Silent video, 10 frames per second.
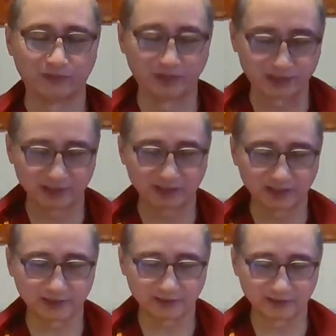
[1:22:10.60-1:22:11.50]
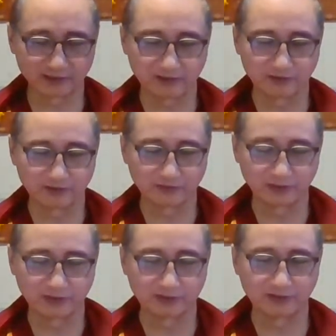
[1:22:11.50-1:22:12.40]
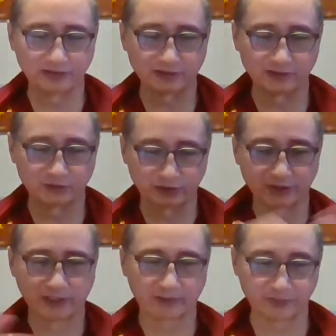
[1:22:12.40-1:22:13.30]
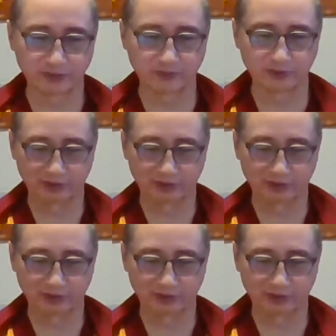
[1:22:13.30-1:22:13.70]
But materially, during that,